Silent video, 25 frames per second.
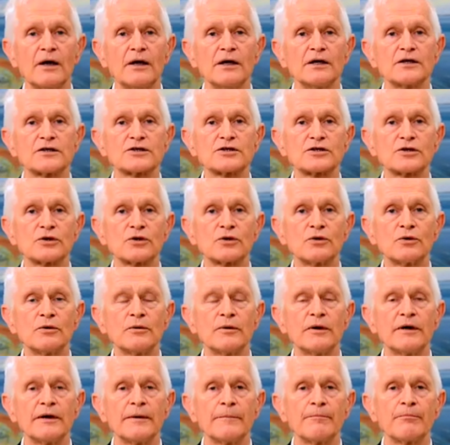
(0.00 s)

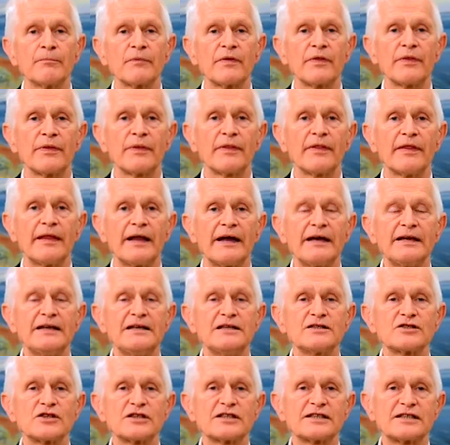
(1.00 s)
So there
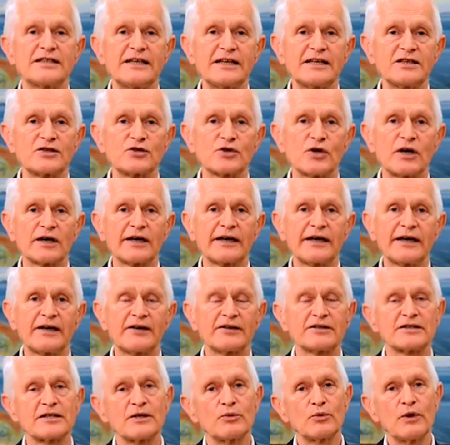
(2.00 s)
is a sexual
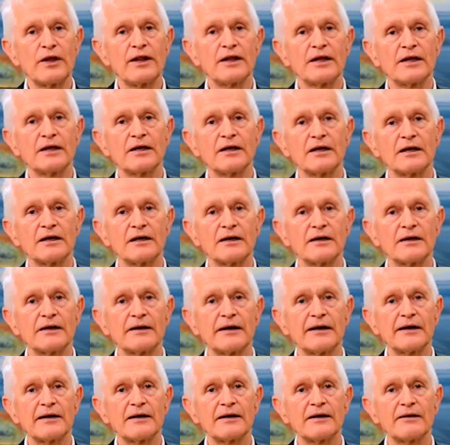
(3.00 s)
character with
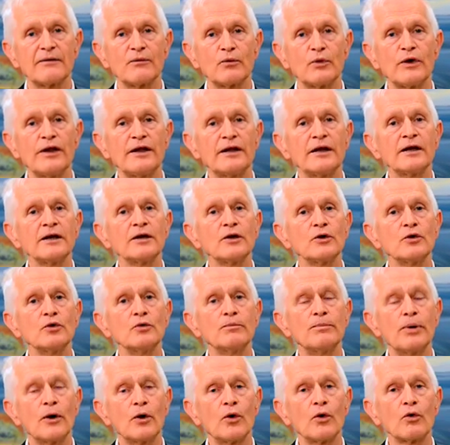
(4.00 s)
the
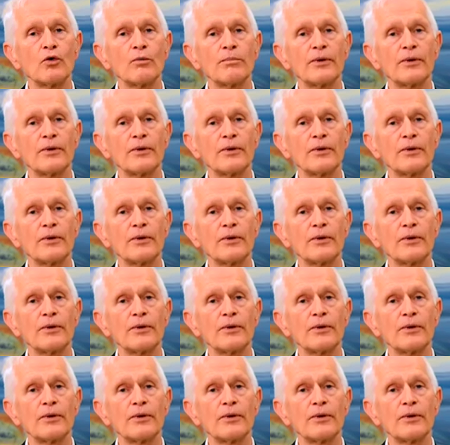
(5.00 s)
new pole,